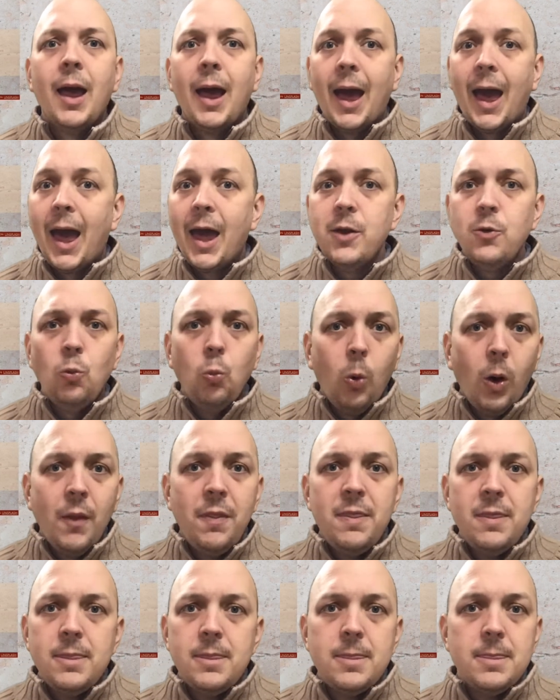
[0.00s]
and
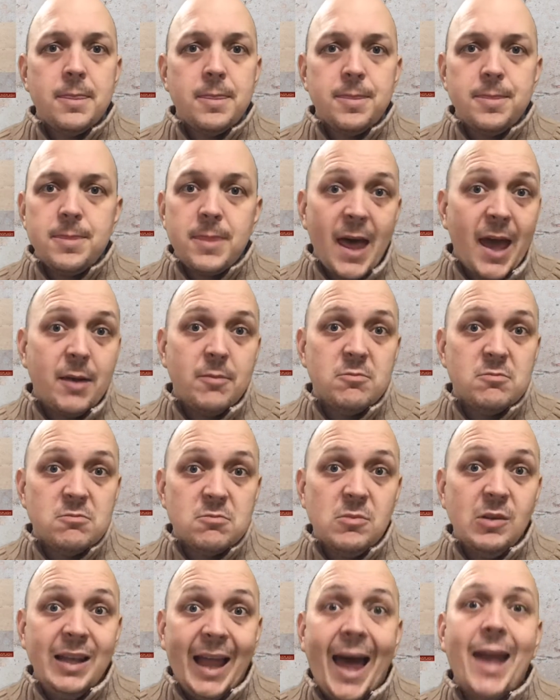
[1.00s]
one that
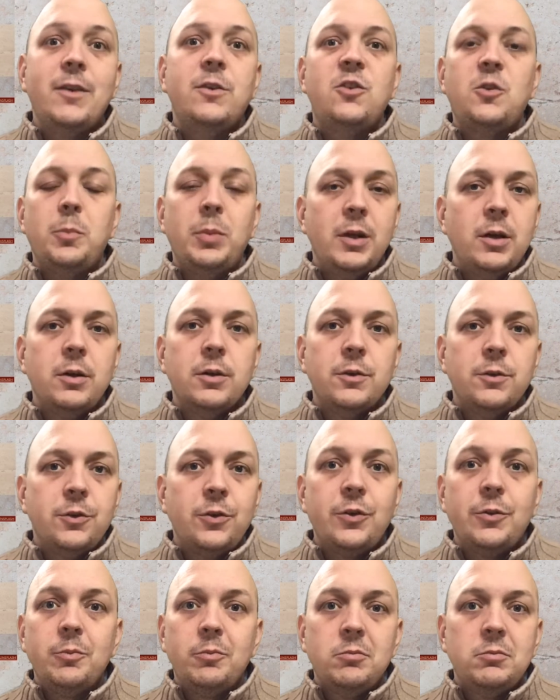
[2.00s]
Latin speakers